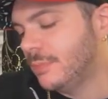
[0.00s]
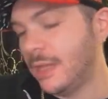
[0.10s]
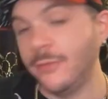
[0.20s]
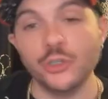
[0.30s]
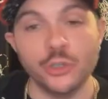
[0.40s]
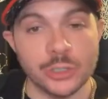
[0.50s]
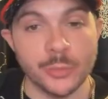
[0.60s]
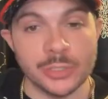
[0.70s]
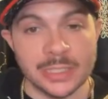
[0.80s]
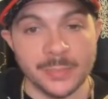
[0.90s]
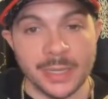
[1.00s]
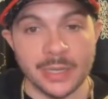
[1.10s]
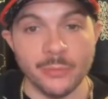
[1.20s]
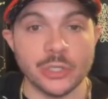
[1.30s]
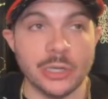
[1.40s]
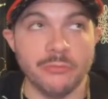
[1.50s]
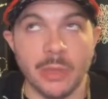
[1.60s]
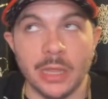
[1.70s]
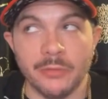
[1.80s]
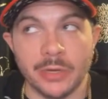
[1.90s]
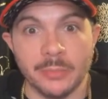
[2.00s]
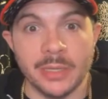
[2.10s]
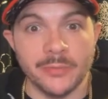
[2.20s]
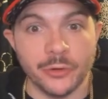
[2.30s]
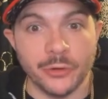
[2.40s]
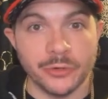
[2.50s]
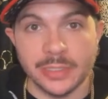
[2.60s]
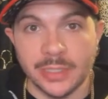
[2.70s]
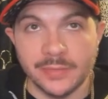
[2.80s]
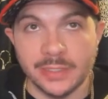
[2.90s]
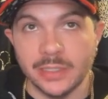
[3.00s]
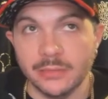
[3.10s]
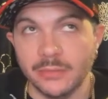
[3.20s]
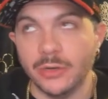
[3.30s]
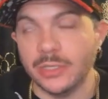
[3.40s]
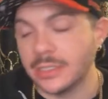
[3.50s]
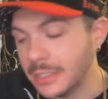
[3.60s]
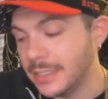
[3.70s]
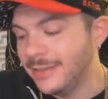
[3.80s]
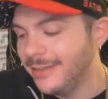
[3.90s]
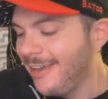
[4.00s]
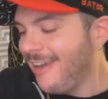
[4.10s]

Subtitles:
that if you choose to participate in, which I highly recommend for your safety, honestly,